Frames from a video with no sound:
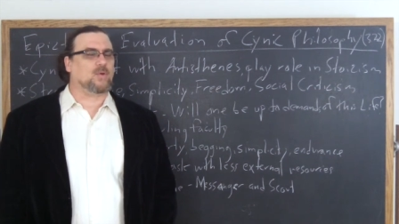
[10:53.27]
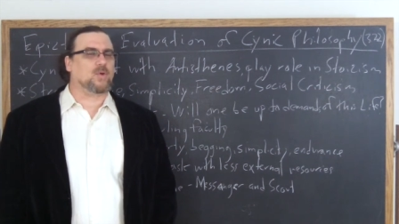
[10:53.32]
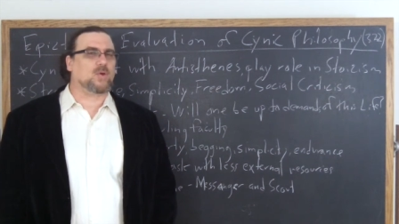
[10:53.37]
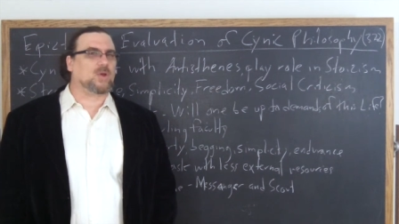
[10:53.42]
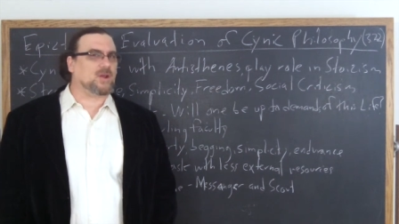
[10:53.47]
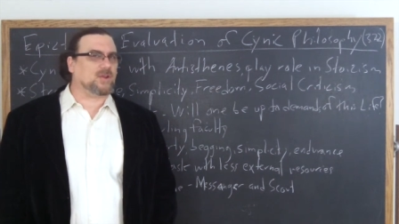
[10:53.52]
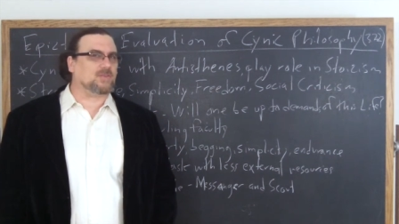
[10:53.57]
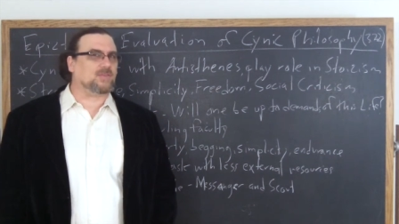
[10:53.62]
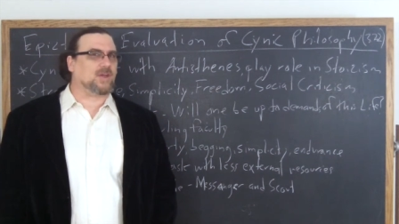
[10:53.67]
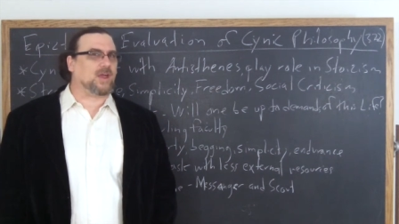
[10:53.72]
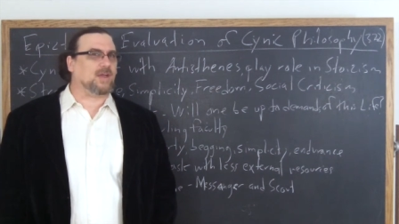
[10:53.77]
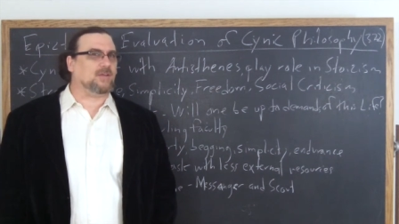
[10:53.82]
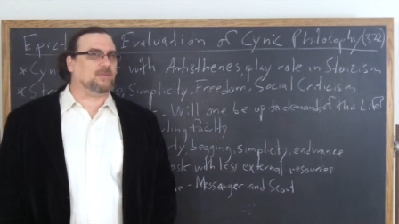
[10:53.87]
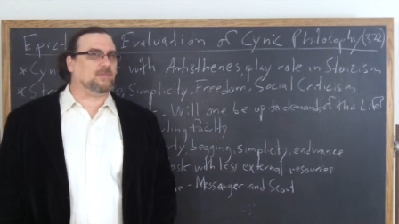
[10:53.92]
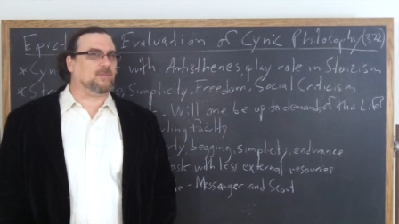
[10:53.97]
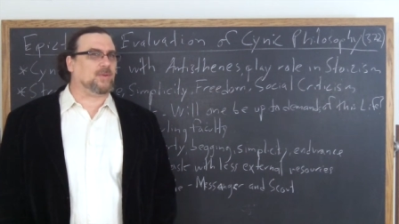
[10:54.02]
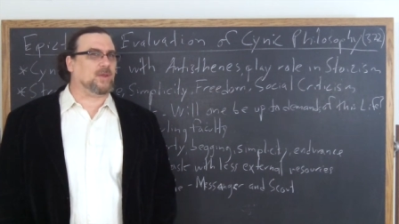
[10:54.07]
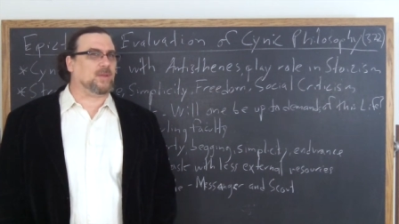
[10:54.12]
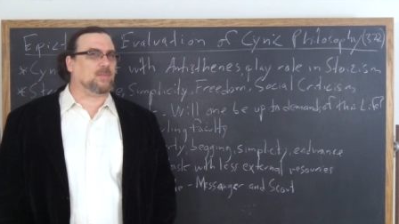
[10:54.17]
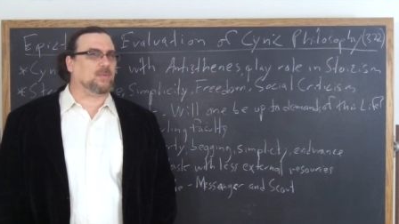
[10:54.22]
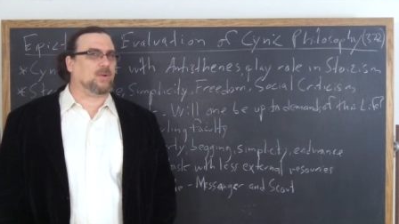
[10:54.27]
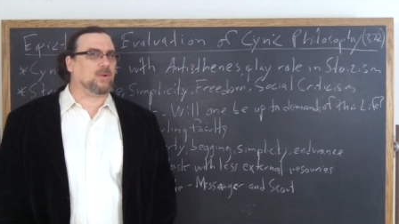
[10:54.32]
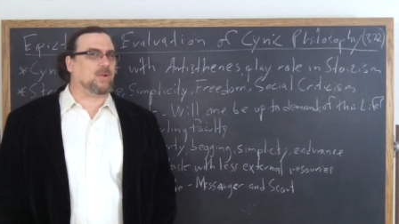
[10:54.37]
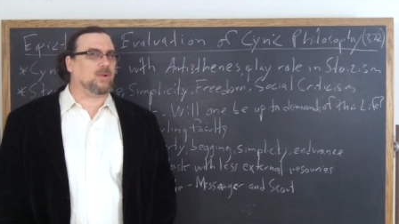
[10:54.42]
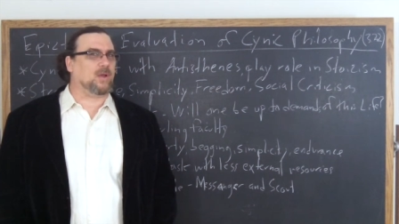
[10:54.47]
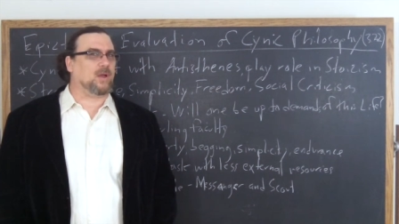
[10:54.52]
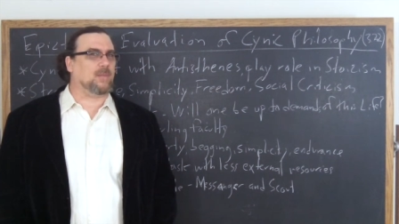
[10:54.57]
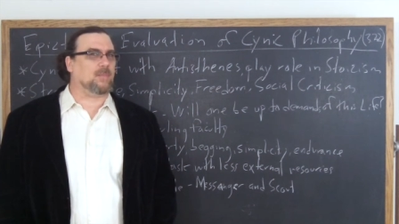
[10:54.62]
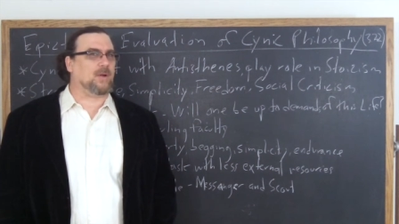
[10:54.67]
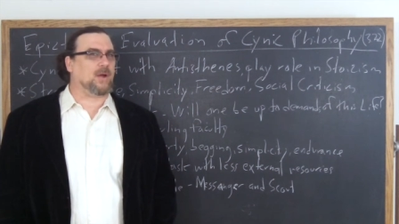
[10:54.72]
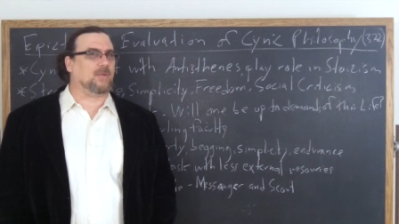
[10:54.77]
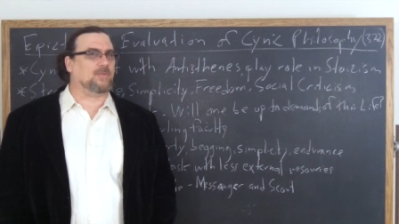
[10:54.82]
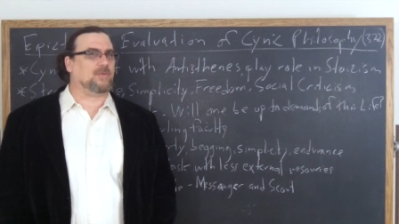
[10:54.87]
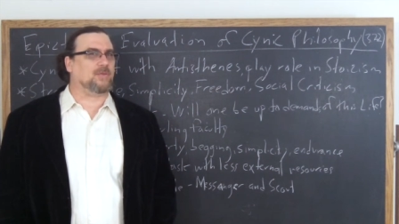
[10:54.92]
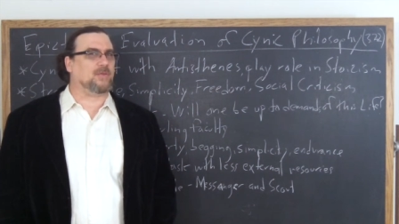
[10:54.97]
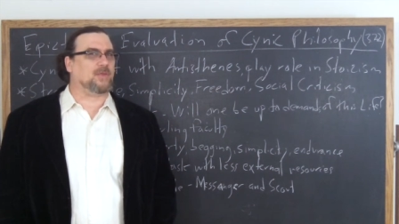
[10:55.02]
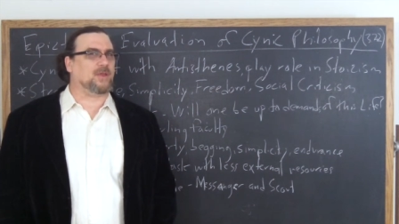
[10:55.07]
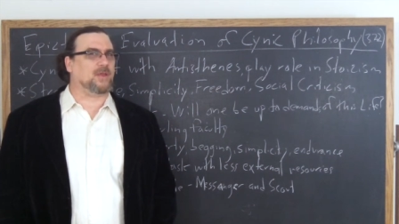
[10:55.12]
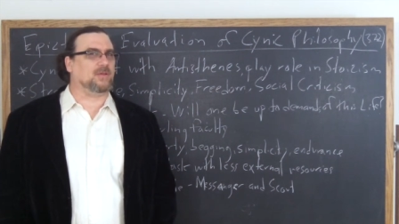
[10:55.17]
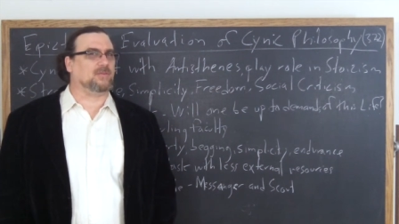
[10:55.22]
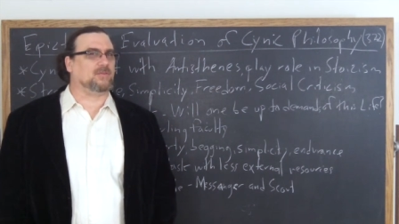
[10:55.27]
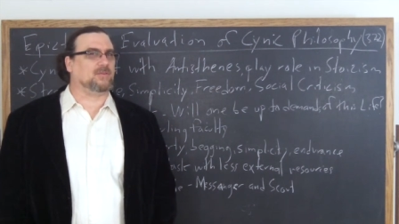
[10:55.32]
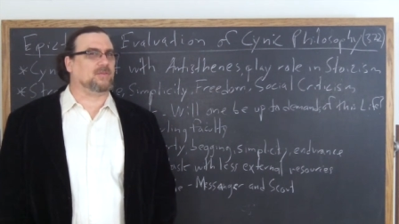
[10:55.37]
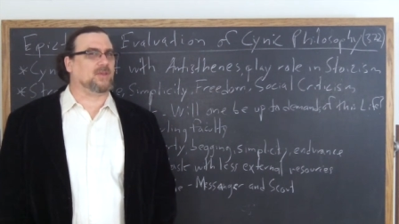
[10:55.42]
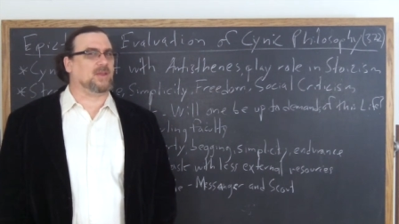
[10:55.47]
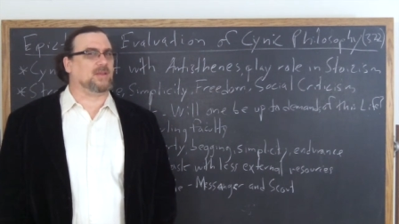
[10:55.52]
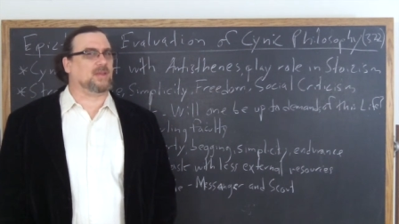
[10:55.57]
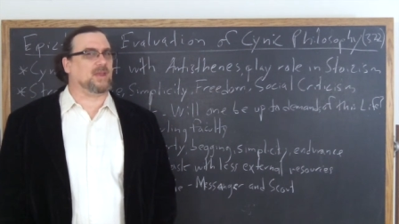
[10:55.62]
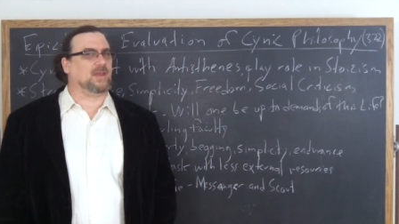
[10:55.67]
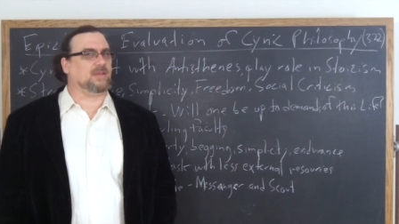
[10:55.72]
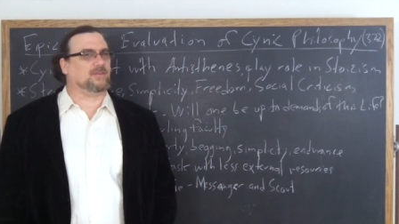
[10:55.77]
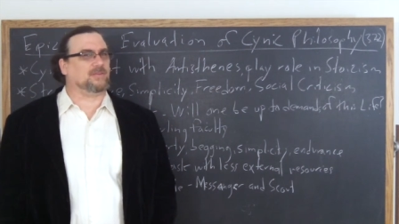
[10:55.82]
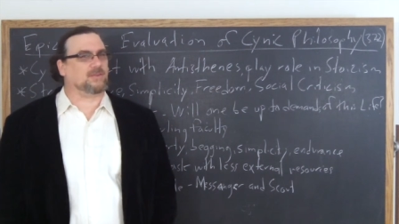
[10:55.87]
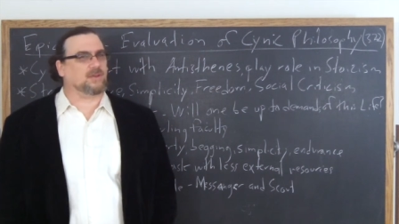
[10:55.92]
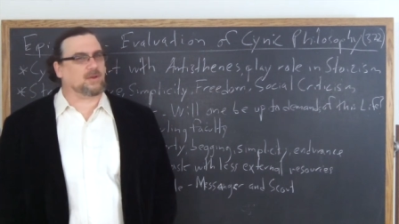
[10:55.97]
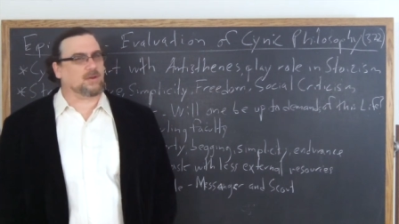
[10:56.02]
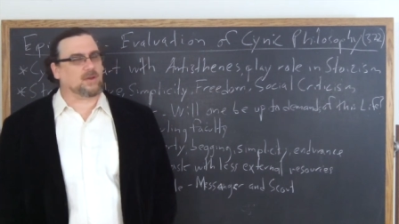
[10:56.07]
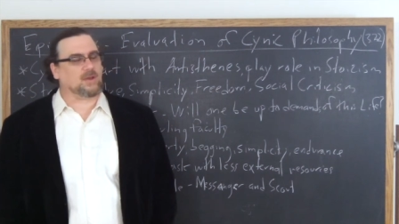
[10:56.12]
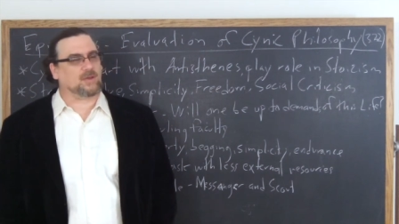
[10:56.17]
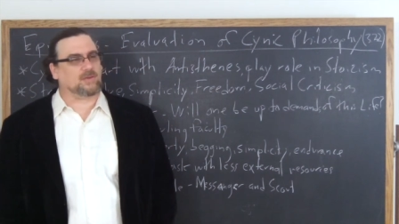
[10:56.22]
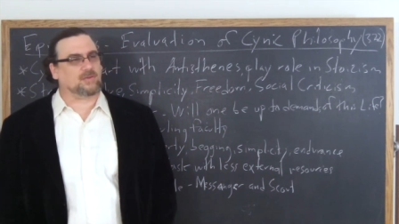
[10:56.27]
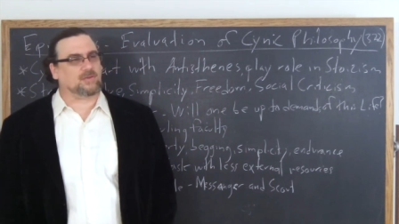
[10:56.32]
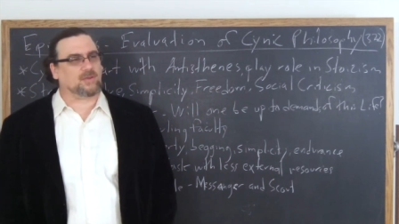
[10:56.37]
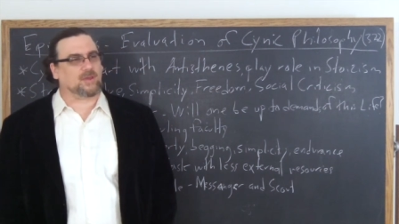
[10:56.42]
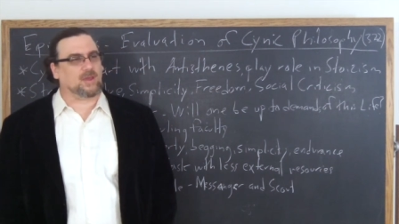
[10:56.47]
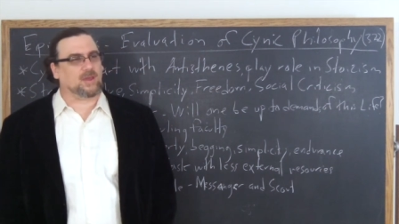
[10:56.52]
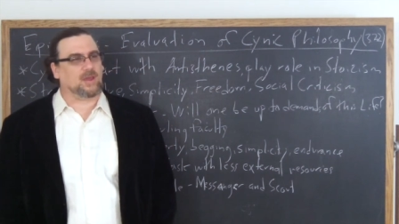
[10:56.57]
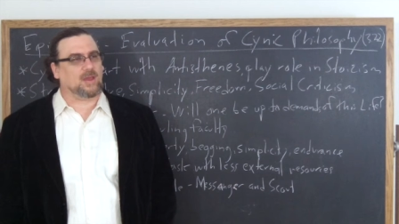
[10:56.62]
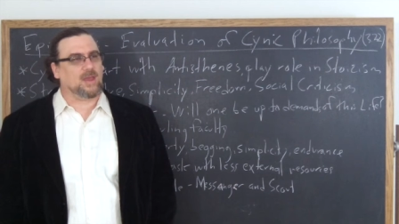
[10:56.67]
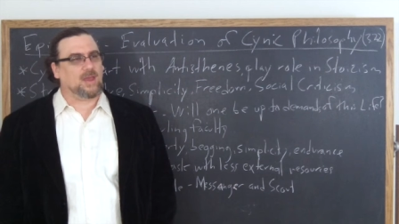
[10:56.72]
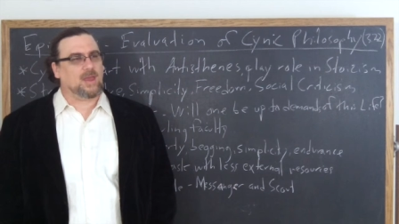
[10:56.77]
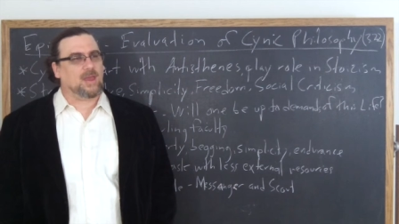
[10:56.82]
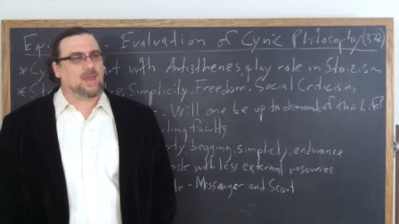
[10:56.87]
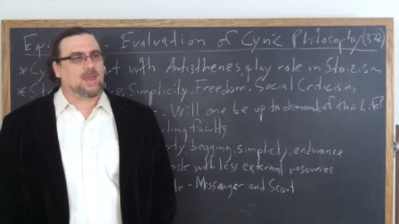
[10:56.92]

criticize people about the things that they take seriously